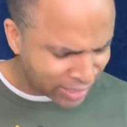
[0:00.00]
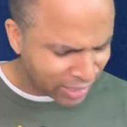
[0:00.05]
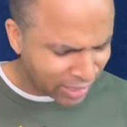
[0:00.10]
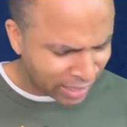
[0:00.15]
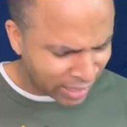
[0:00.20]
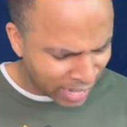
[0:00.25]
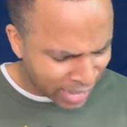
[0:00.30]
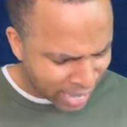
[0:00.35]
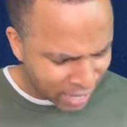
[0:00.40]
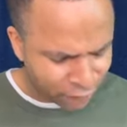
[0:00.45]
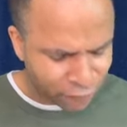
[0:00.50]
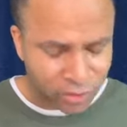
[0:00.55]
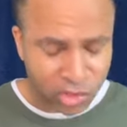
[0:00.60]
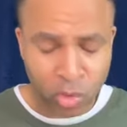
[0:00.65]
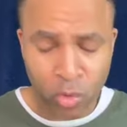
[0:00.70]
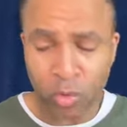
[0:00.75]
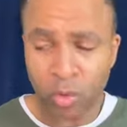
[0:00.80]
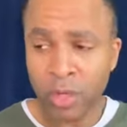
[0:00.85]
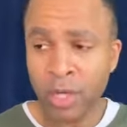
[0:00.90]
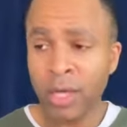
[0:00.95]
in his life.
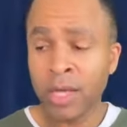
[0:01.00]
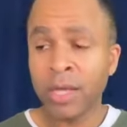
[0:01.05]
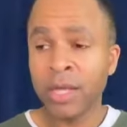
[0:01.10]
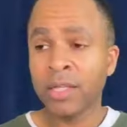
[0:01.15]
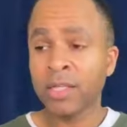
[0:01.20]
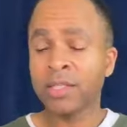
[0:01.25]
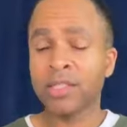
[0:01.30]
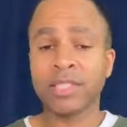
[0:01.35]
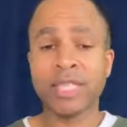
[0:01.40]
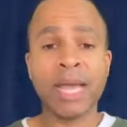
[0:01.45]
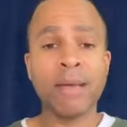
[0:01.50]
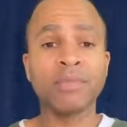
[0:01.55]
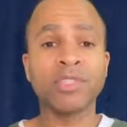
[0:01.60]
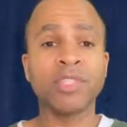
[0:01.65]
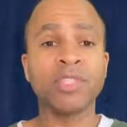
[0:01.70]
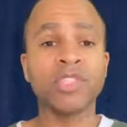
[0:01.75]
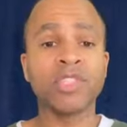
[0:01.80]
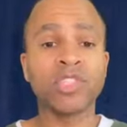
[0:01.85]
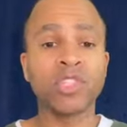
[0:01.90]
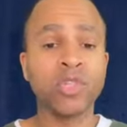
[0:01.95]
So
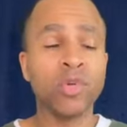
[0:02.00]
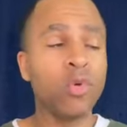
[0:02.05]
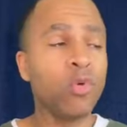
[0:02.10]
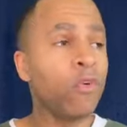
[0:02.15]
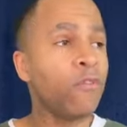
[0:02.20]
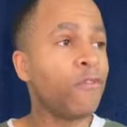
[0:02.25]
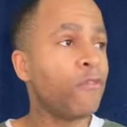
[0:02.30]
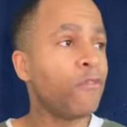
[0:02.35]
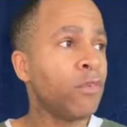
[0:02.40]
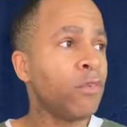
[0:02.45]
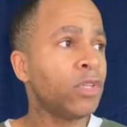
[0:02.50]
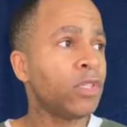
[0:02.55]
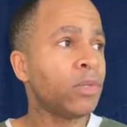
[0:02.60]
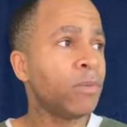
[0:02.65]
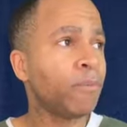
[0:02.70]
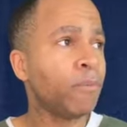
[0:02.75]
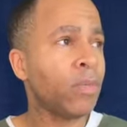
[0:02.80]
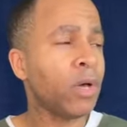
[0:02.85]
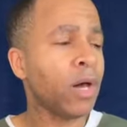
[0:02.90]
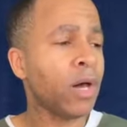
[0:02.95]
Samson slew
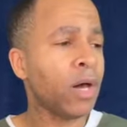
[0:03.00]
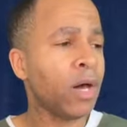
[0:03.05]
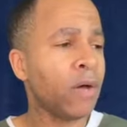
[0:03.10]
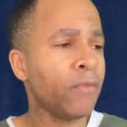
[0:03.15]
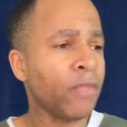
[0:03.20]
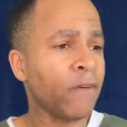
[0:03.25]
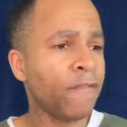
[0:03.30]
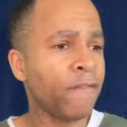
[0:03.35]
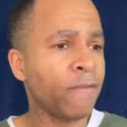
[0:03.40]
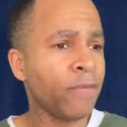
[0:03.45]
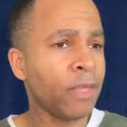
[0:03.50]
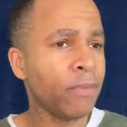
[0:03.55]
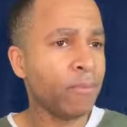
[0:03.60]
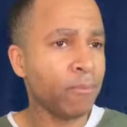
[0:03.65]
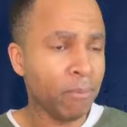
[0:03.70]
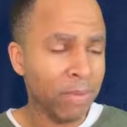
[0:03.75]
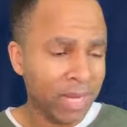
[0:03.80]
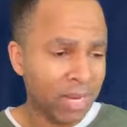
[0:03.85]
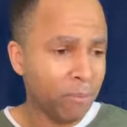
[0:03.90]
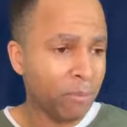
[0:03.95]
uh, the
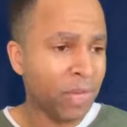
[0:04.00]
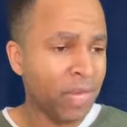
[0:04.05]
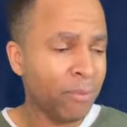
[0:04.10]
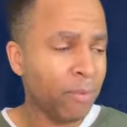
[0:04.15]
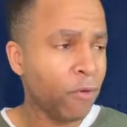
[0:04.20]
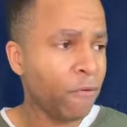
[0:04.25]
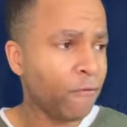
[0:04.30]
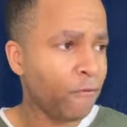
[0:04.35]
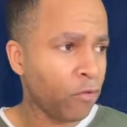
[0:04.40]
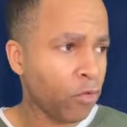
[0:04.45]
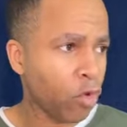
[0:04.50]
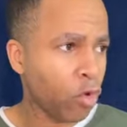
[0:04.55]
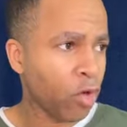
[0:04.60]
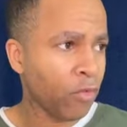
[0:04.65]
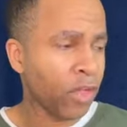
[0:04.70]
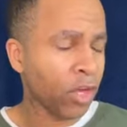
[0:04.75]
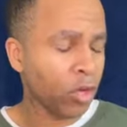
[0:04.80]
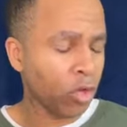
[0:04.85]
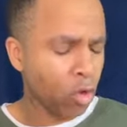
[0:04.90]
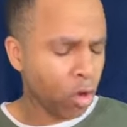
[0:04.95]
many people
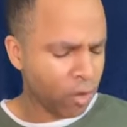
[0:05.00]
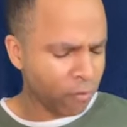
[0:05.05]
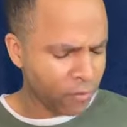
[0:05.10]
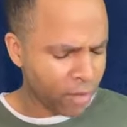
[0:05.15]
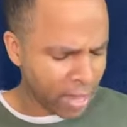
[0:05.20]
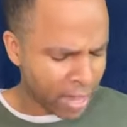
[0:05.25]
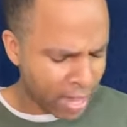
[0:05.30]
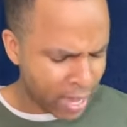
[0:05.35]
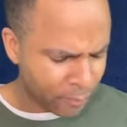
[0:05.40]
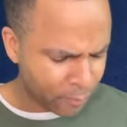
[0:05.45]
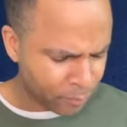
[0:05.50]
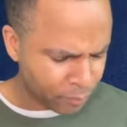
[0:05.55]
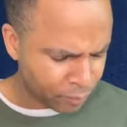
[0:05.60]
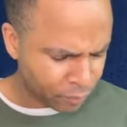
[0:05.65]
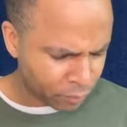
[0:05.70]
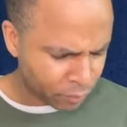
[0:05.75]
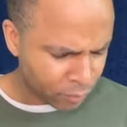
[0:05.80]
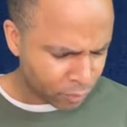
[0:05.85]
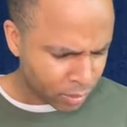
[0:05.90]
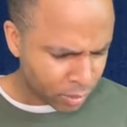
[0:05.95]
for the glory of God
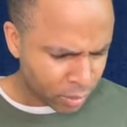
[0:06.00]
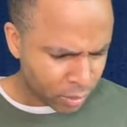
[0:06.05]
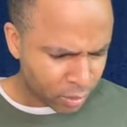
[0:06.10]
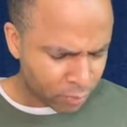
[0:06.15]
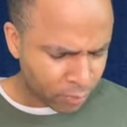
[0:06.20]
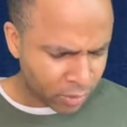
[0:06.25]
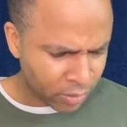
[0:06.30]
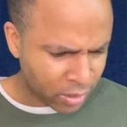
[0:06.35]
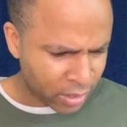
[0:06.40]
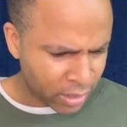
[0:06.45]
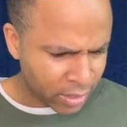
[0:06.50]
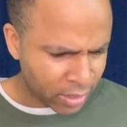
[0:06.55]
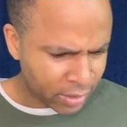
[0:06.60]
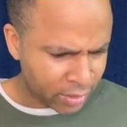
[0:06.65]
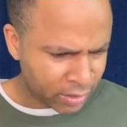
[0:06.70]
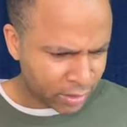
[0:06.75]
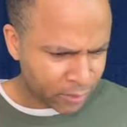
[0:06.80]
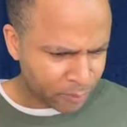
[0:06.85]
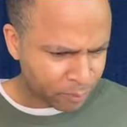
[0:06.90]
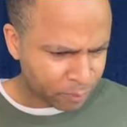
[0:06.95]

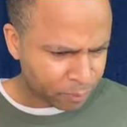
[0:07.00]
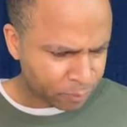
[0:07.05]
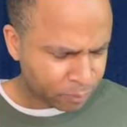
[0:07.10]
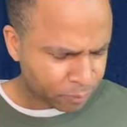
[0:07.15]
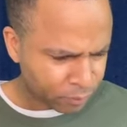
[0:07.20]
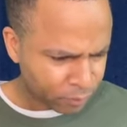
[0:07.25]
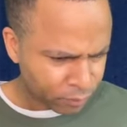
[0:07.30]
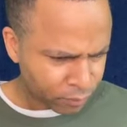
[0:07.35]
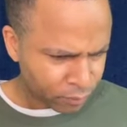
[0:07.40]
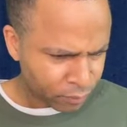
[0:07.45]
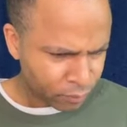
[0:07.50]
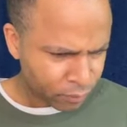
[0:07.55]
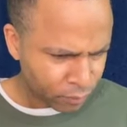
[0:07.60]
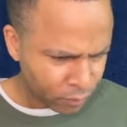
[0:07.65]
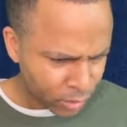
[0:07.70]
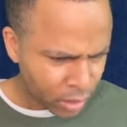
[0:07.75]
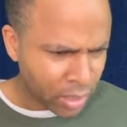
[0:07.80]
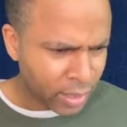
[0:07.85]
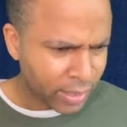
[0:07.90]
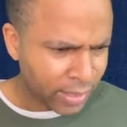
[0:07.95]
because,
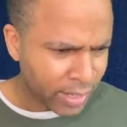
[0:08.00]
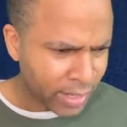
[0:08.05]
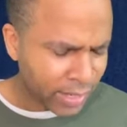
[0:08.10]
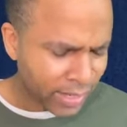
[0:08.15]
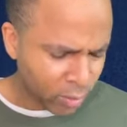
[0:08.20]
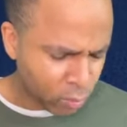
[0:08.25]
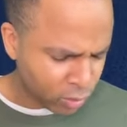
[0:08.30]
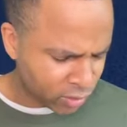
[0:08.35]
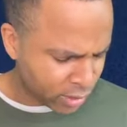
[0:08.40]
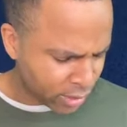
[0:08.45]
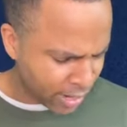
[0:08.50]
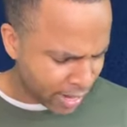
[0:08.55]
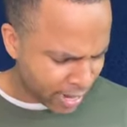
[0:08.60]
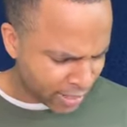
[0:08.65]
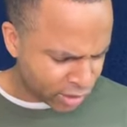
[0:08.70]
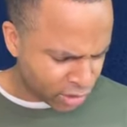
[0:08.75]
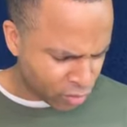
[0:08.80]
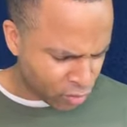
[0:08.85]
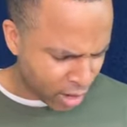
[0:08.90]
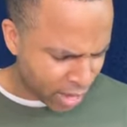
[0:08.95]
again, he was a
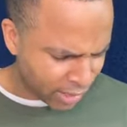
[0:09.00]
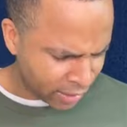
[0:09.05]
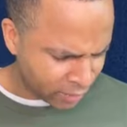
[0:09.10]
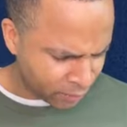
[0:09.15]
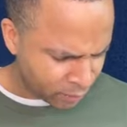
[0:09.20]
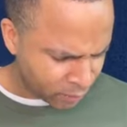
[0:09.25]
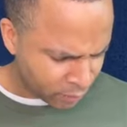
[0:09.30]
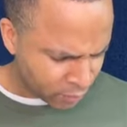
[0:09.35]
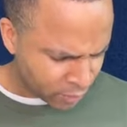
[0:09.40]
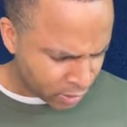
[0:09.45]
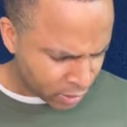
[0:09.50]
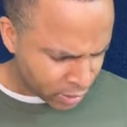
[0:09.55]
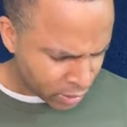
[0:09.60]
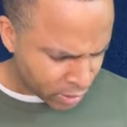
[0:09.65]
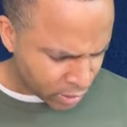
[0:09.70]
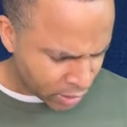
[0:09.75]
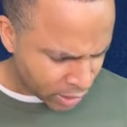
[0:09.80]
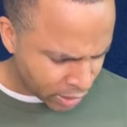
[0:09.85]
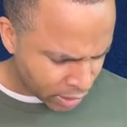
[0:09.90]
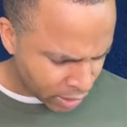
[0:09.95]
Nazarite.
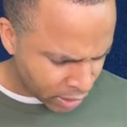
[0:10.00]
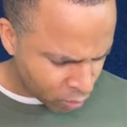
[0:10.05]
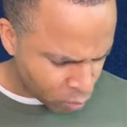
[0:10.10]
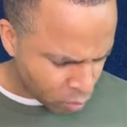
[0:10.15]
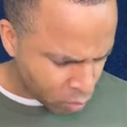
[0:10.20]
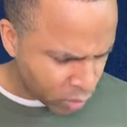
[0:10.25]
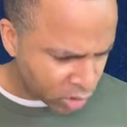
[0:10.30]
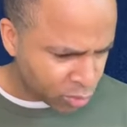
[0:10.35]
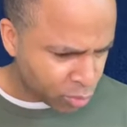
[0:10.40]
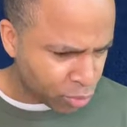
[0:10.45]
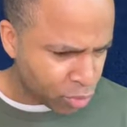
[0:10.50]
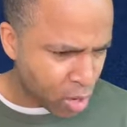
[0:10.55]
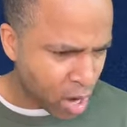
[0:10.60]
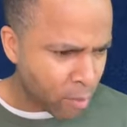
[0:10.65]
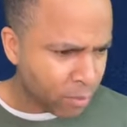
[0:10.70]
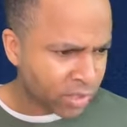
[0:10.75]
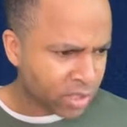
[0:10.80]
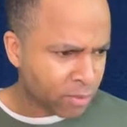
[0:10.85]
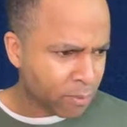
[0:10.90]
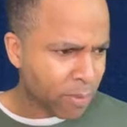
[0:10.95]
And what was
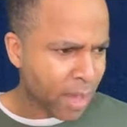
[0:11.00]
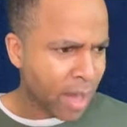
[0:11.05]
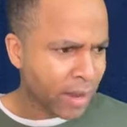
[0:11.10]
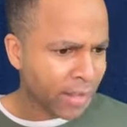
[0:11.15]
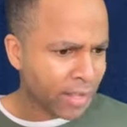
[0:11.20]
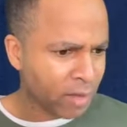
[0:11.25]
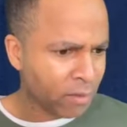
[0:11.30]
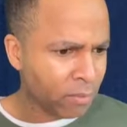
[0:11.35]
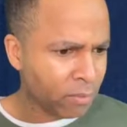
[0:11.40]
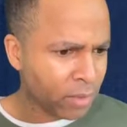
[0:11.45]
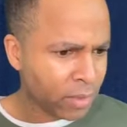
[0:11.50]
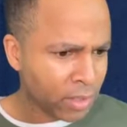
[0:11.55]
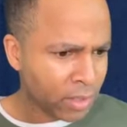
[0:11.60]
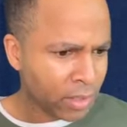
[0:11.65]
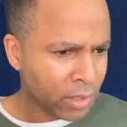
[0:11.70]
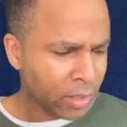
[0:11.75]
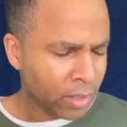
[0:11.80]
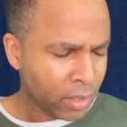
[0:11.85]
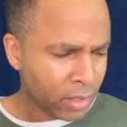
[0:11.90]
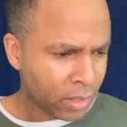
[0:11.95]
promised about him
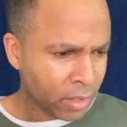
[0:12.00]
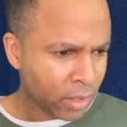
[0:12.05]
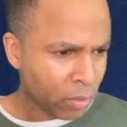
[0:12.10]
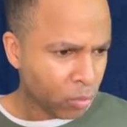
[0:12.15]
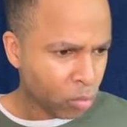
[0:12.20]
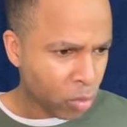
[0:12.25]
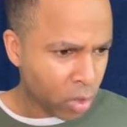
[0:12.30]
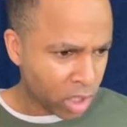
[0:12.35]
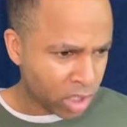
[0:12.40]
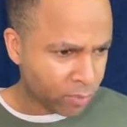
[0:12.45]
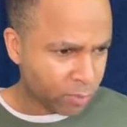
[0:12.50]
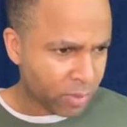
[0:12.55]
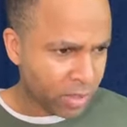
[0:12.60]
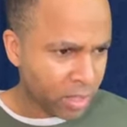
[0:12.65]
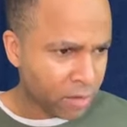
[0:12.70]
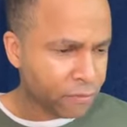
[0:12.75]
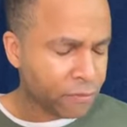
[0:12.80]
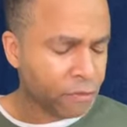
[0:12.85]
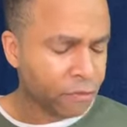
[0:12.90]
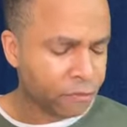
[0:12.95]
was
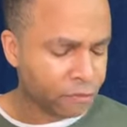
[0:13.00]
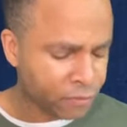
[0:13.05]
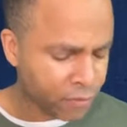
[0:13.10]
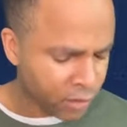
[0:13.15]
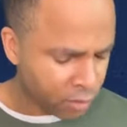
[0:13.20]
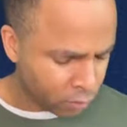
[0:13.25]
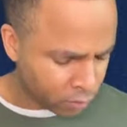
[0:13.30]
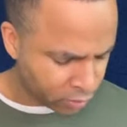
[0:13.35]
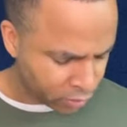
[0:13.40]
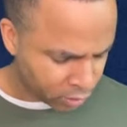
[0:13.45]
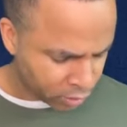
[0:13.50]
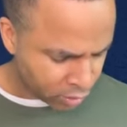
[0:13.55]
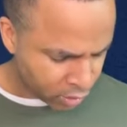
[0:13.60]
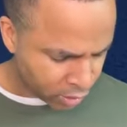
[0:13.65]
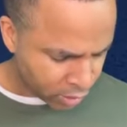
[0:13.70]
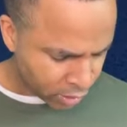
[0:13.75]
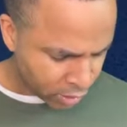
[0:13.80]
being fulfilled.